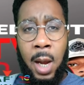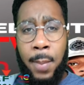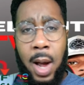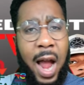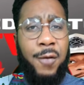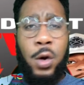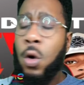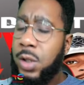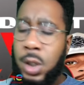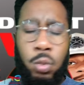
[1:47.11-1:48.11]
But Ivory
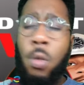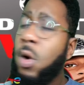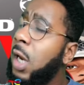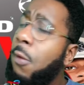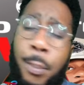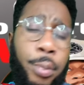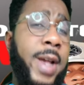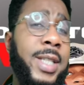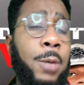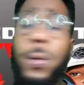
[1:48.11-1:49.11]
Coast as well, when they were
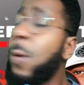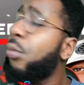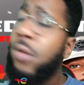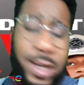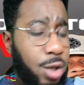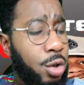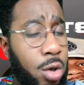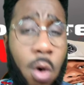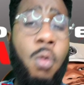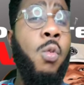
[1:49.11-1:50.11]
pressing, we pressed
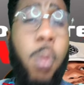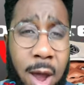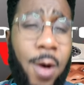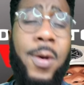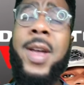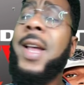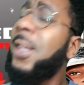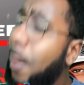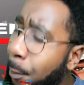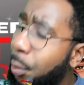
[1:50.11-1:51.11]
so well.
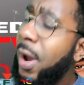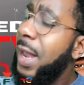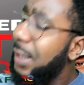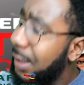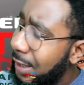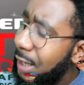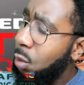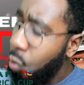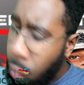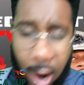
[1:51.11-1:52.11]
The boys
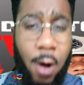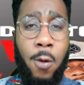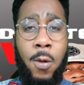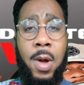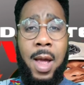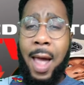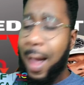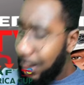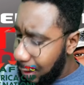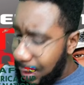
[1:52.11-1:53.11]
did well
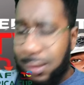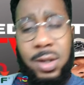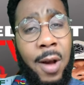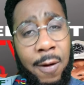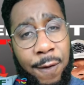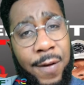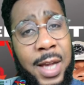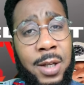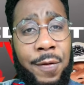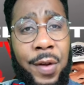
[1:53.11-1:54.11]
in
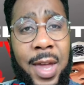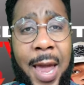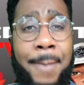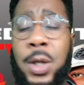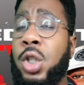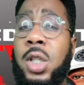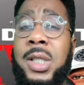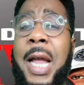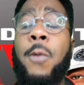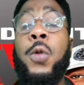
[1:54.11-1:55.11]
phases of the game. It's
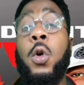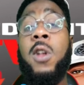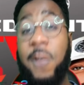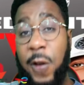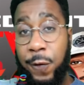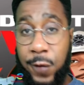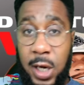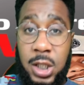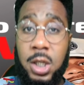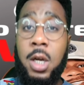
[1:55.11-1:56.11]
just that we could have
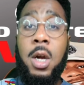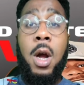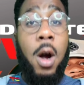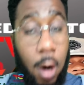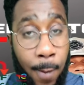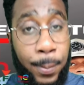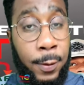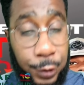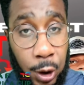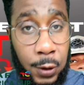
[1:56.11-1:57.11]
finished a couple
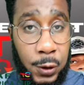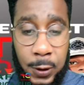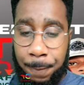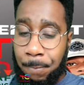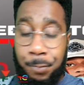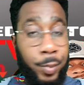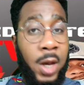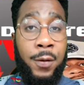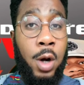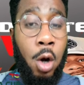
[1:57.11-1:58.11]
of chances.
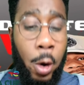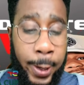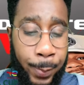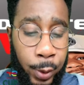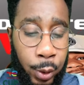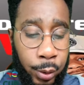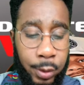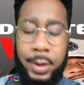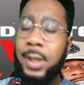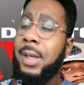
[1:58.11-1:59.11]
Even our goalkeeper looked good.